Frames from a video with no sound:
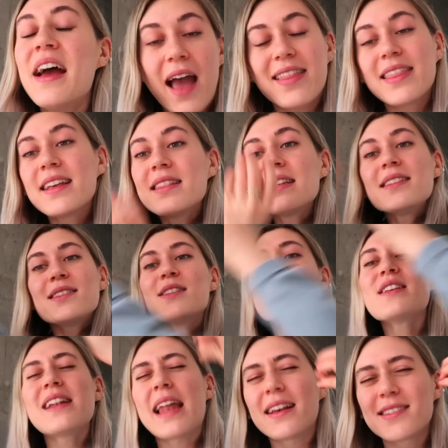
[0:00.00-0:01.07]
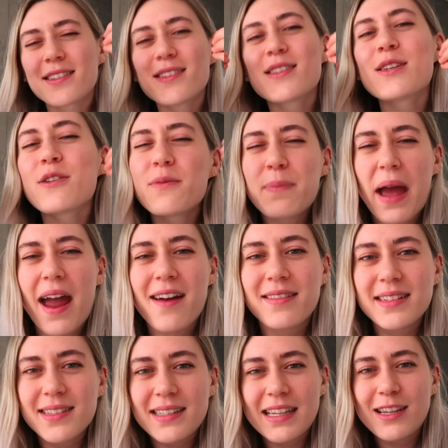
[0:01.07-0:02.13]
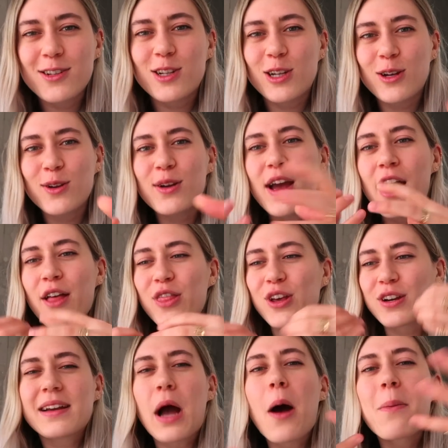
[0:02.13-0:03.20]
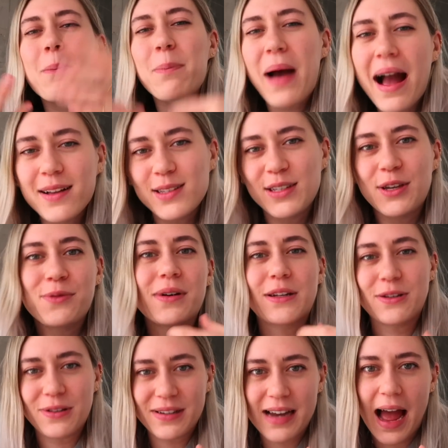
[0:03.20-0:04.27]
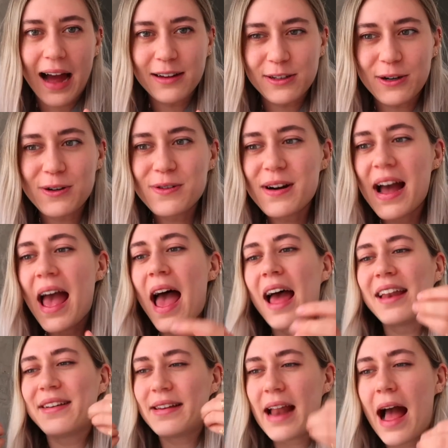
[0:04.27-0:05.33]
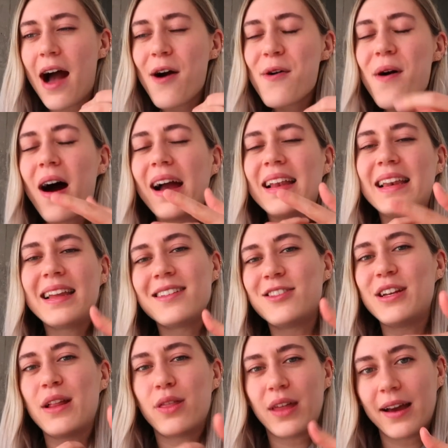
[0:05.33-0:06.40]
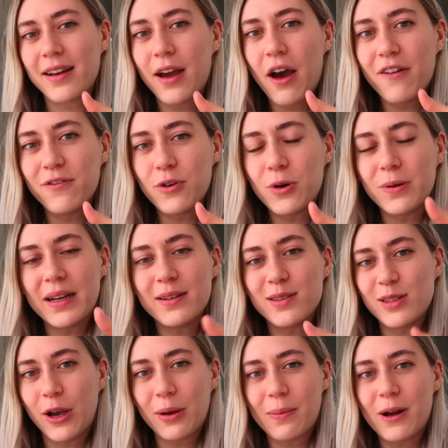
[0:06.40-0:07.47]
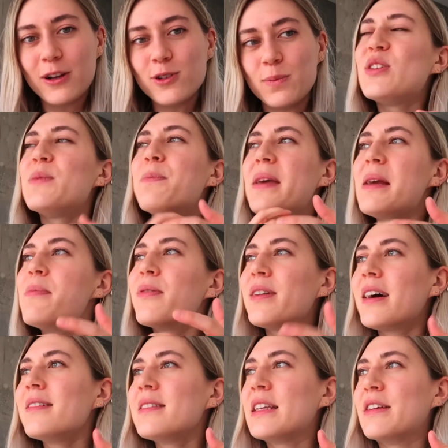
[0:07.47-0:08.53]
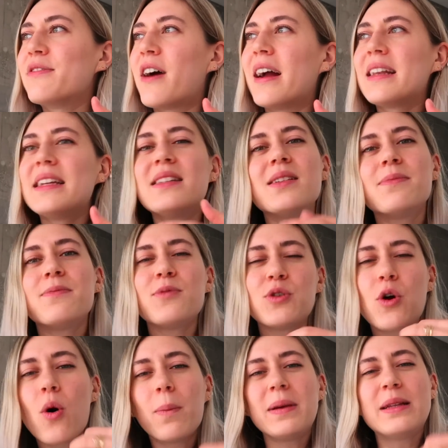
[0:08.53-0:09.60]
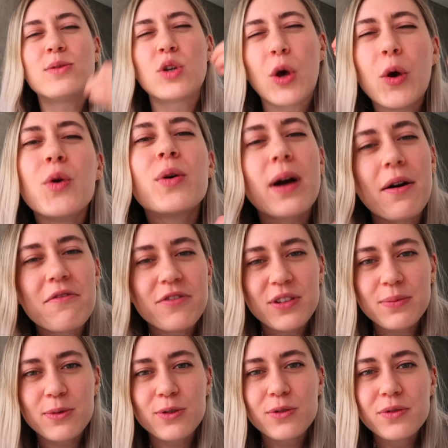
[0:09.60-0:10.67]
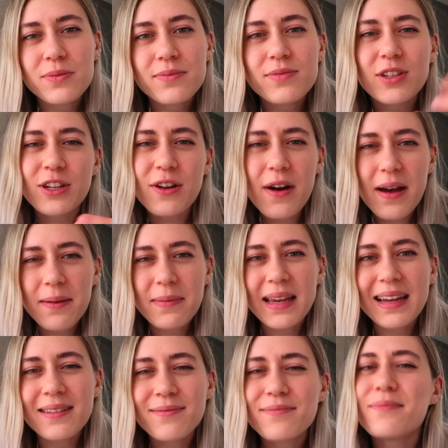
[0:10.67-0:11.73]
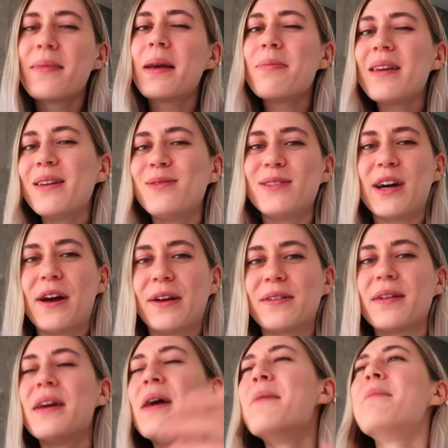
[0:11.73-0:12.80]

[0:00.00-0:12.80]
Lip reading: I think these are the lessons that your parents teach you that come back to you when you're an adult. Now I literally thank her for it so much. To be productive, I need to not be too comfortable. You know what I mean? Maybe you don't.